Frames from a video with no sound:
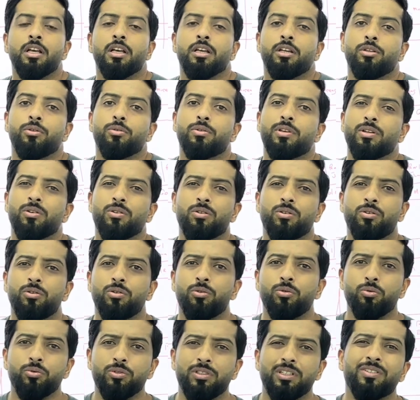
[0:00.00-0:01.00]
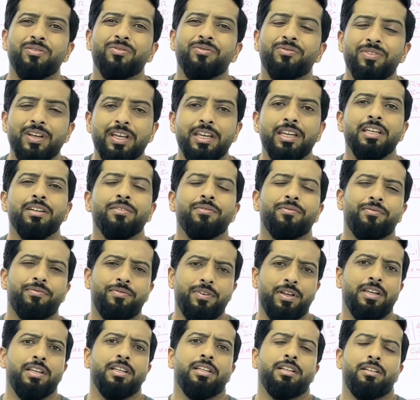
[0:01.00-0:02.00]
You cannot lose. It's very,
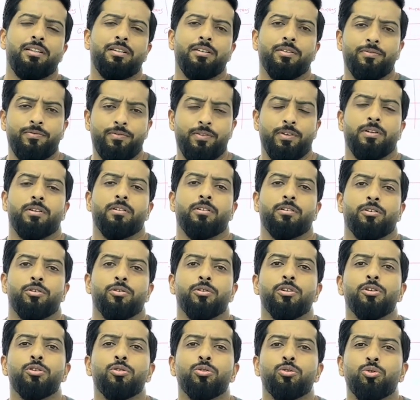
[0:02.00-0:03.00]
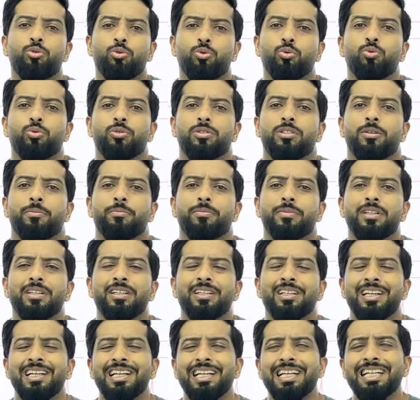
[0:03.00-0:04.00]
very difficult. You need to choose
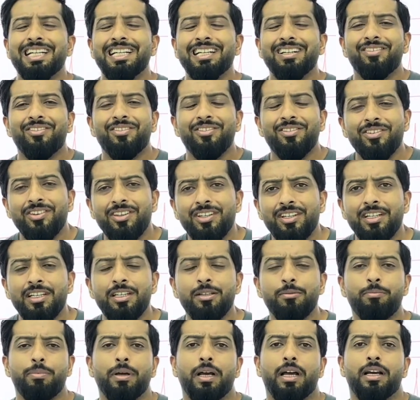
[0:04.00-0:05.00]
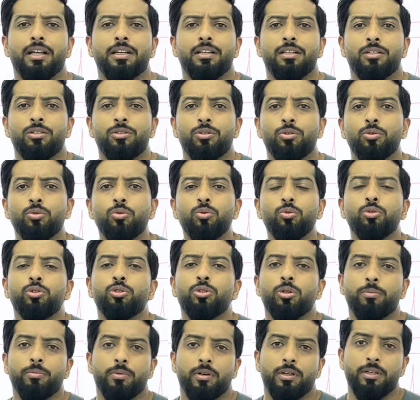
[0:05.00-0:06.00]
something really bad to lose
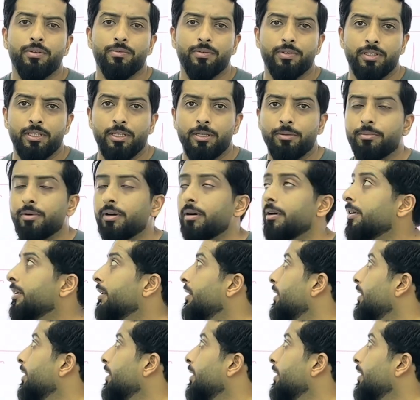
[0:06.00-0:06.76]
your money with Emaar.